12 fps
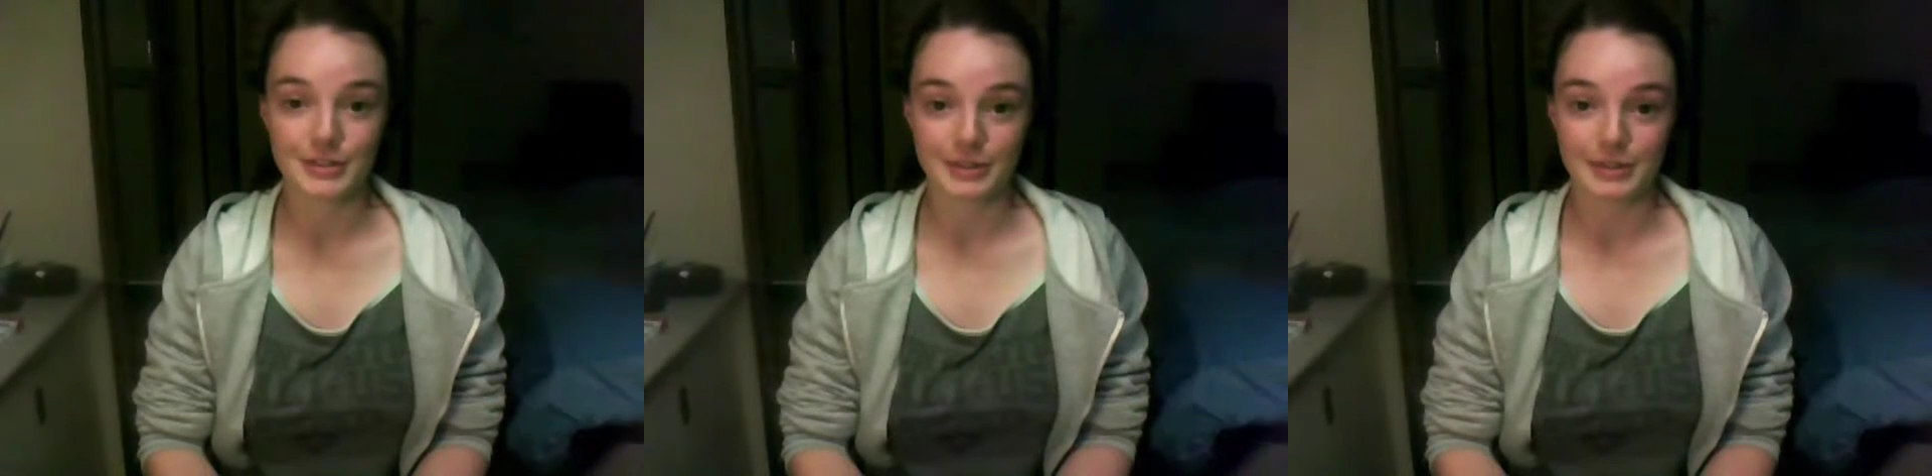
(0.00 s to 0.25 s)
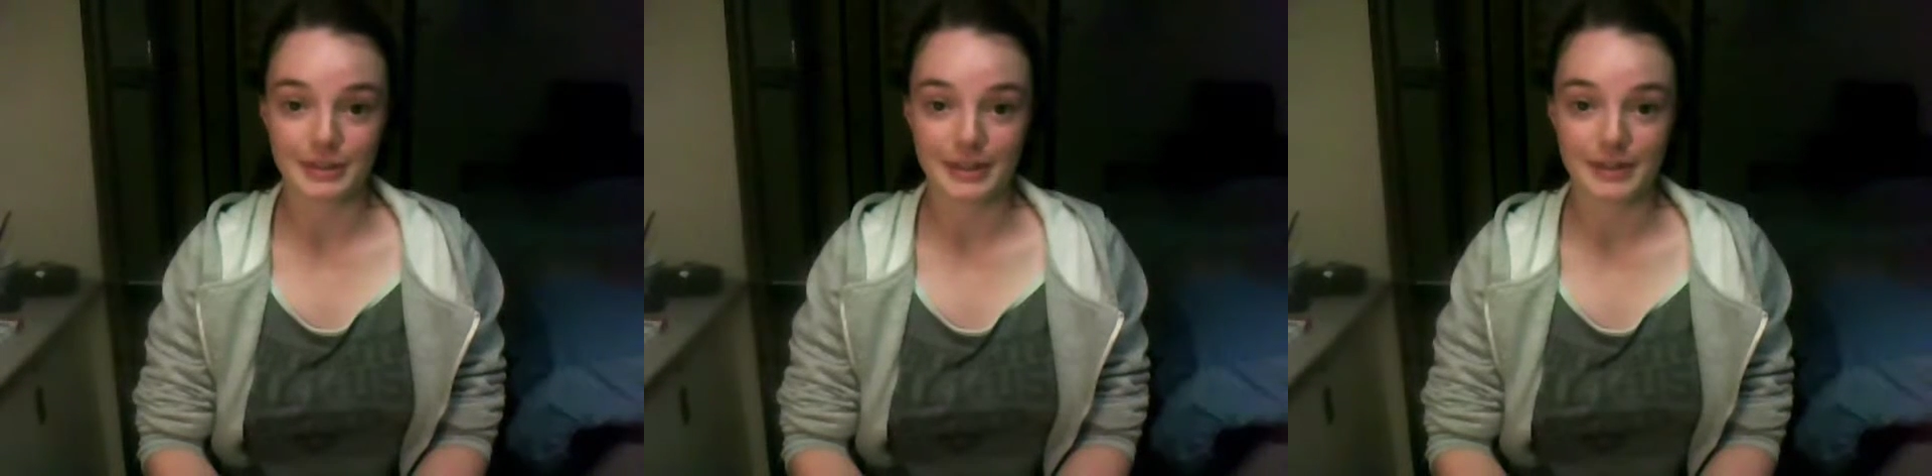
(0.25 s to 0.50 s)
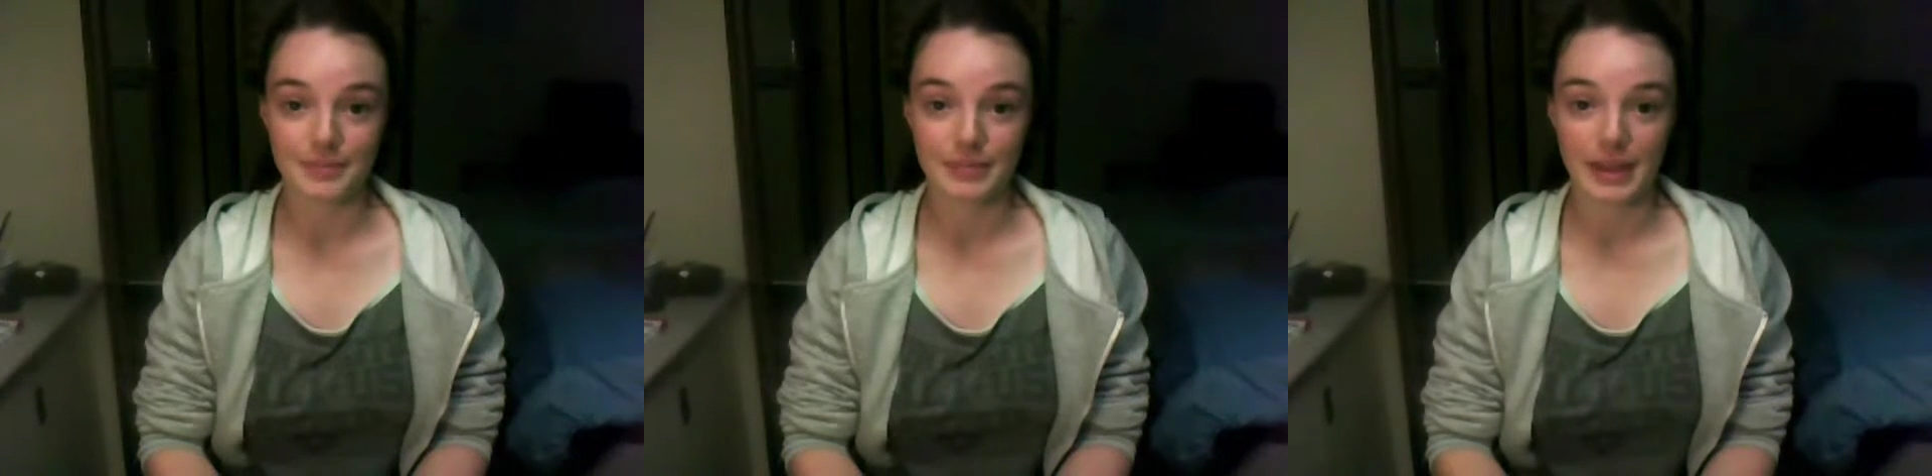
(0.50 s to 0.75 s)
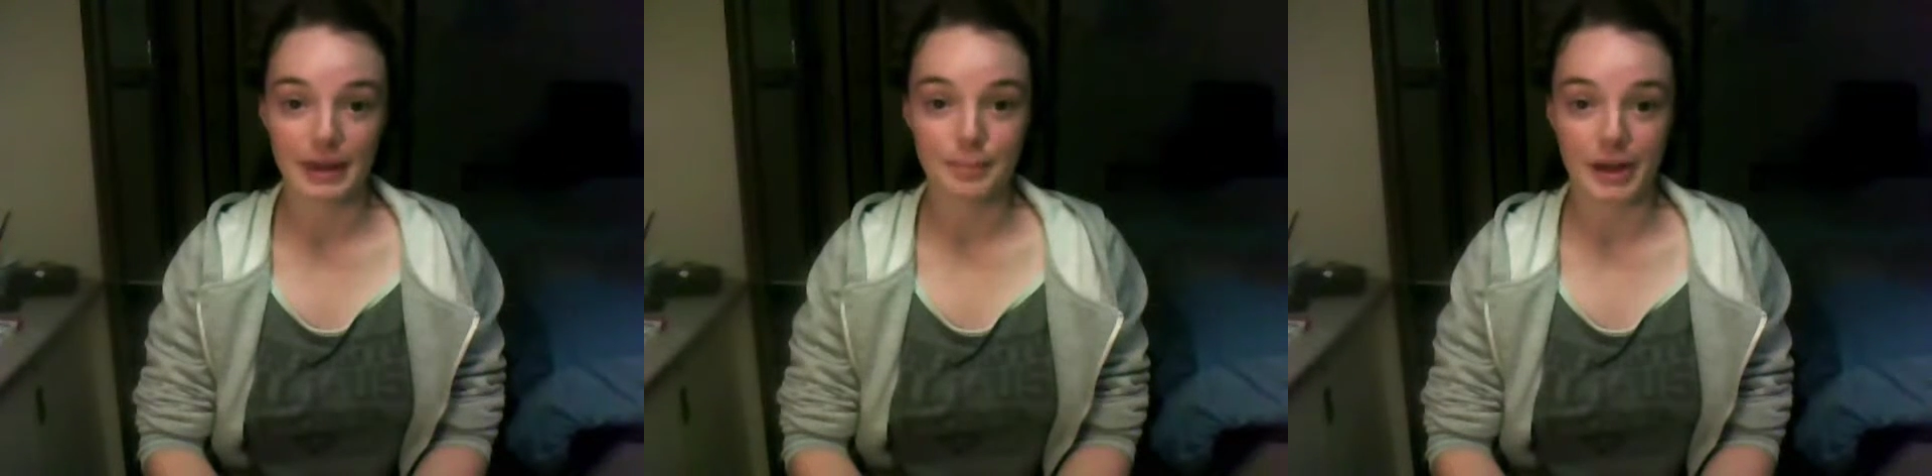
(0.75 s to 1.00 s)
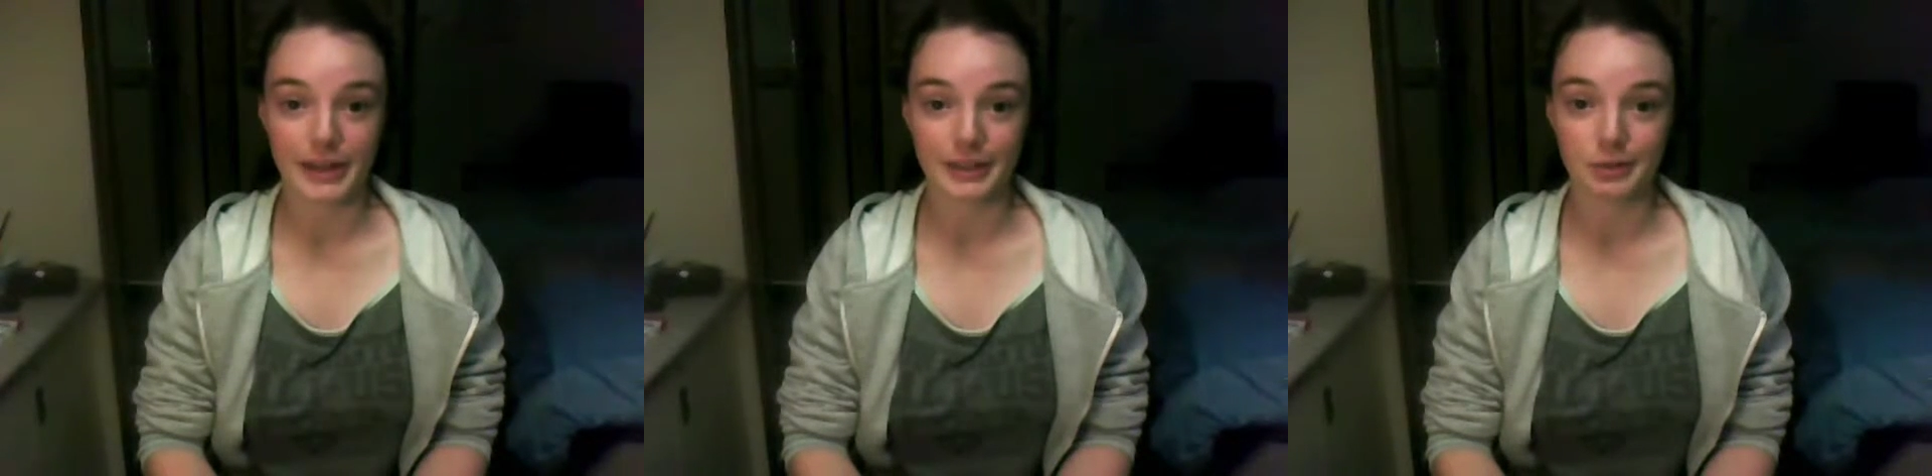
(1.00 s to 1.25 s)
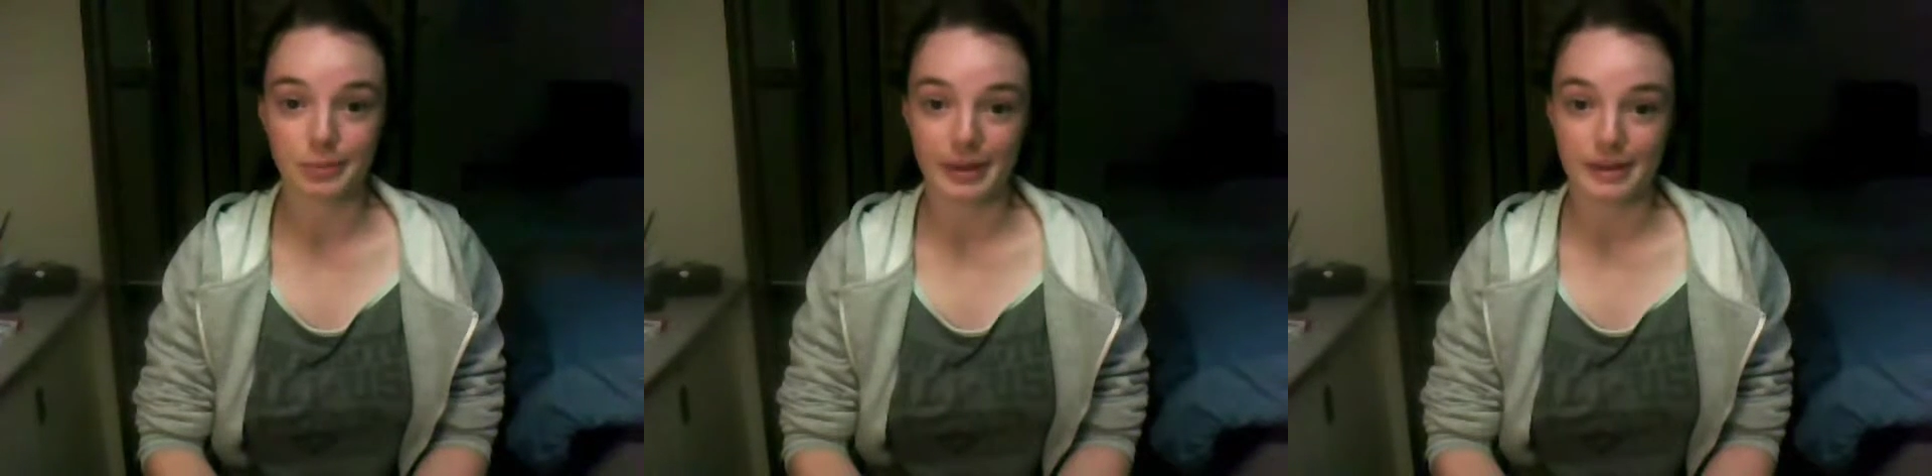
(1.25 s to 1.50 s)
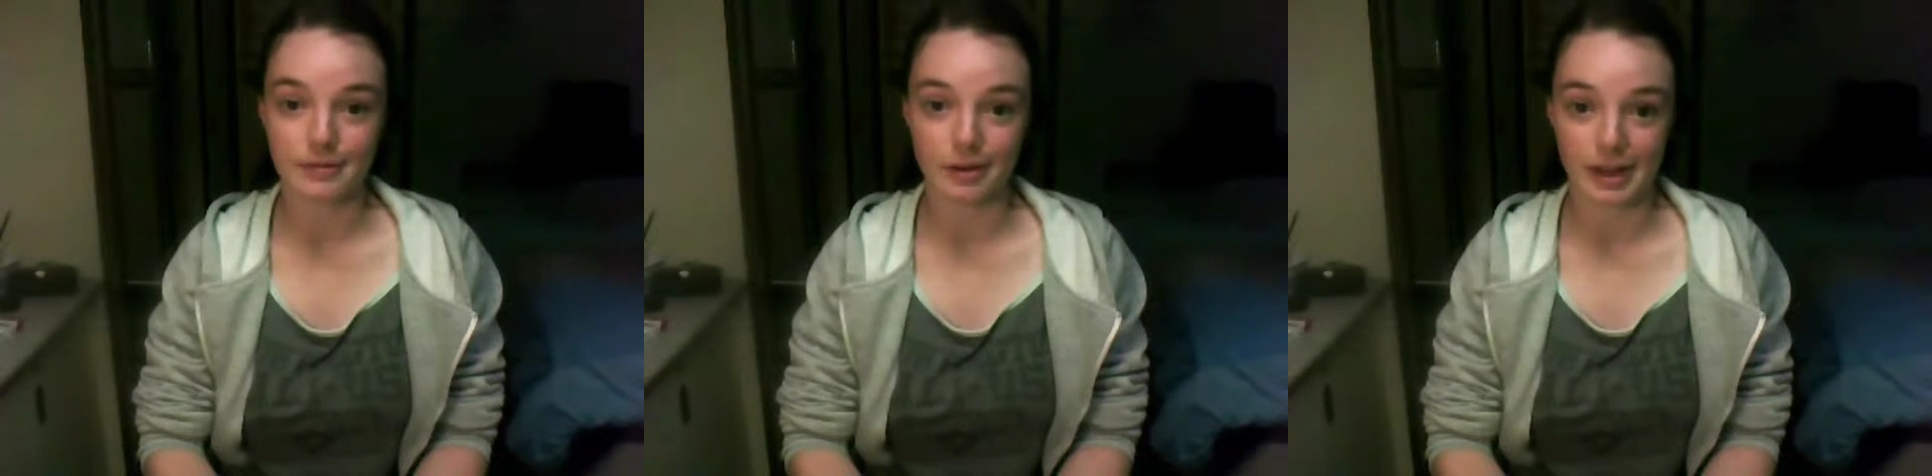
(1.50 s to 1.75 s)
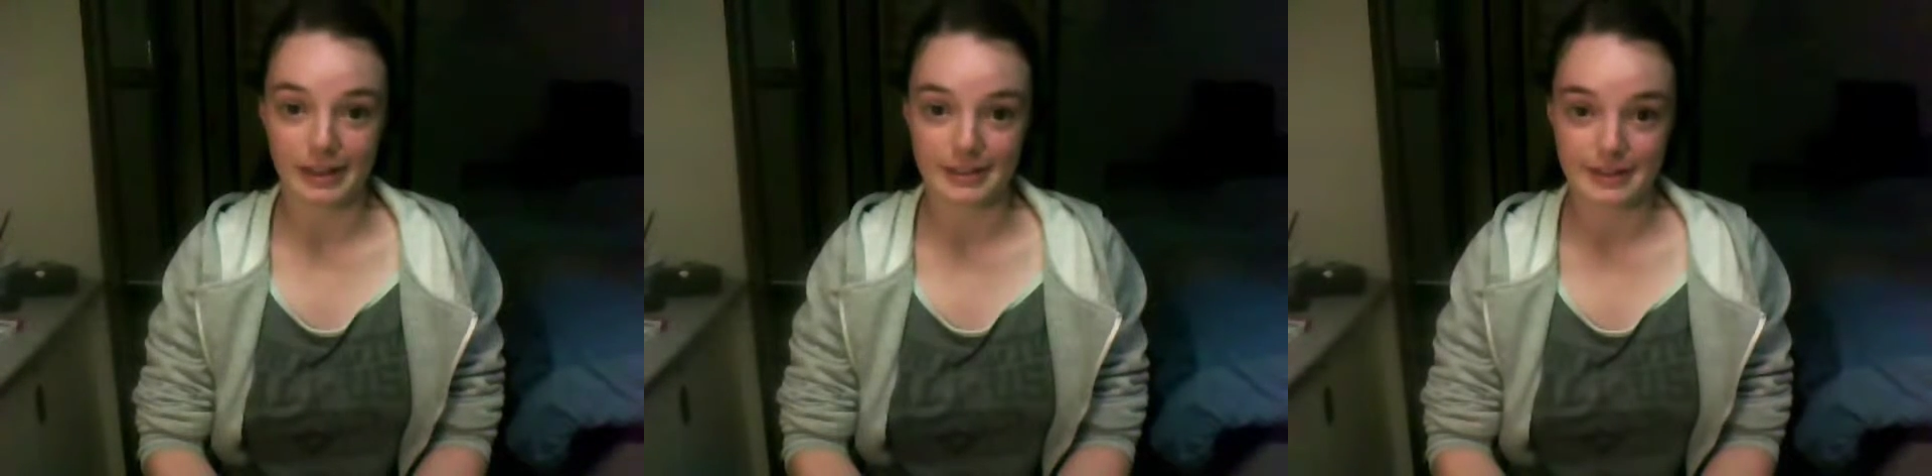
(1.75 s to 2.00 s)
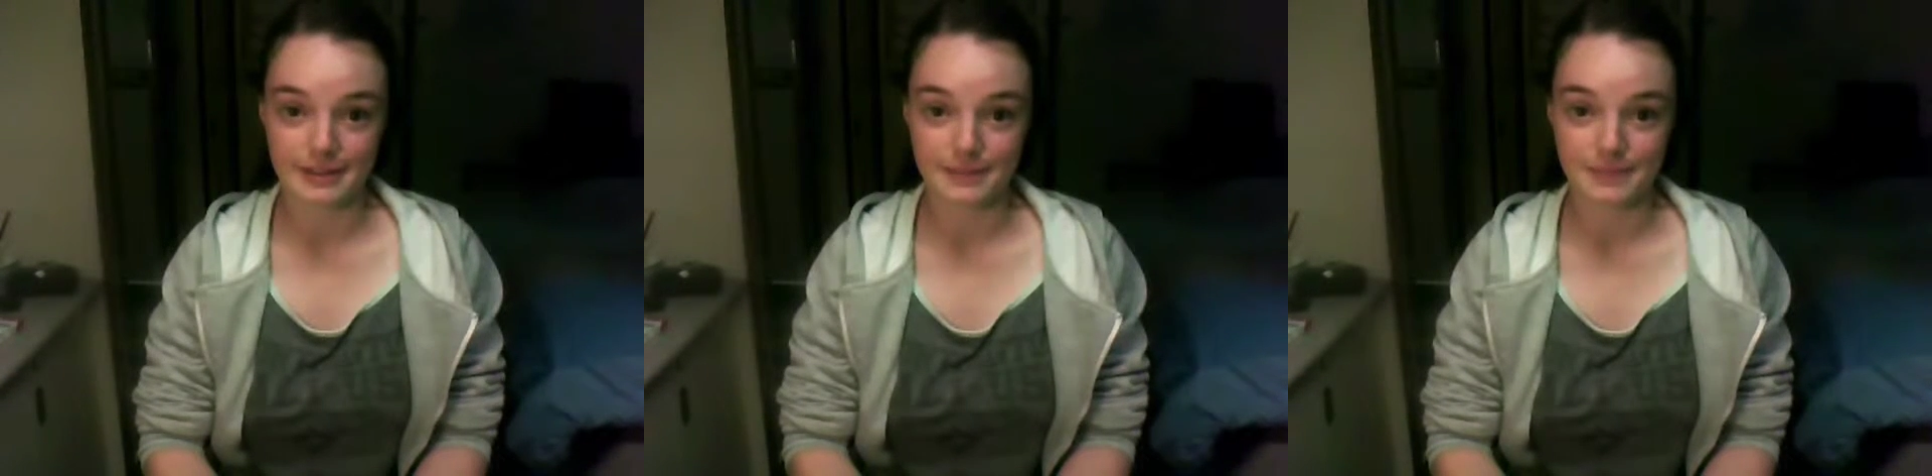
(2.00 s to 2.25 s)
Zuker, and Michael B. Reiser.